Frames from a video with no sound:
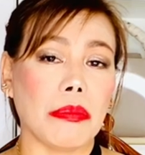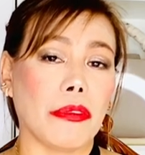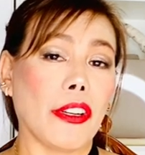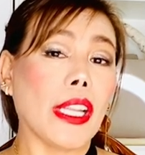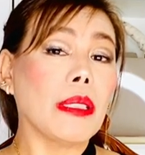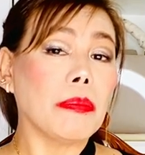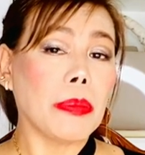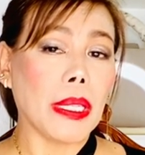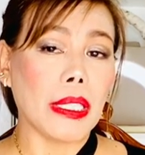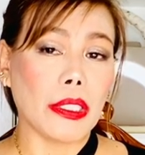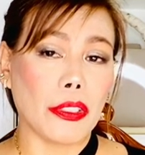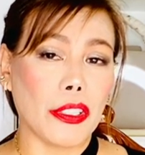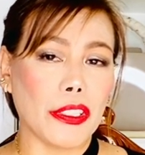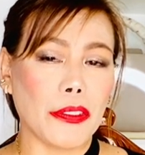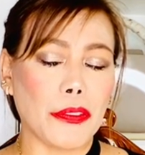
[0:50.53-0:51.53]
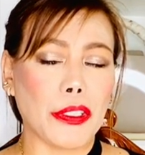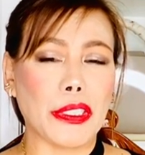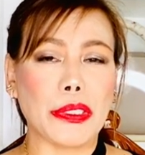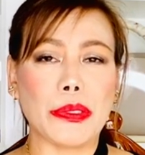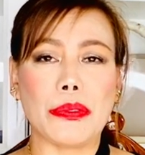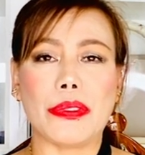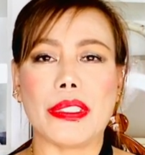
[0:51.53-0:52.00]
red bell on for
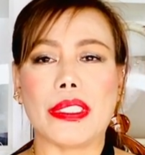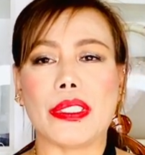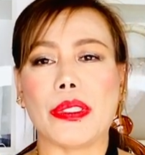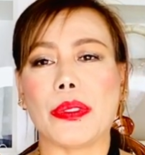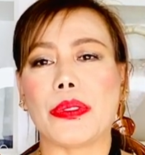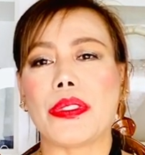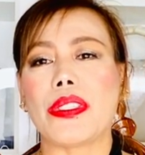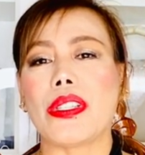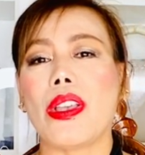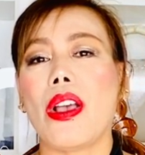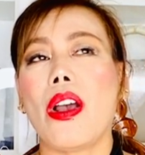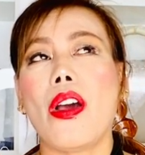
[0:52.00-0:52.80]
new videos.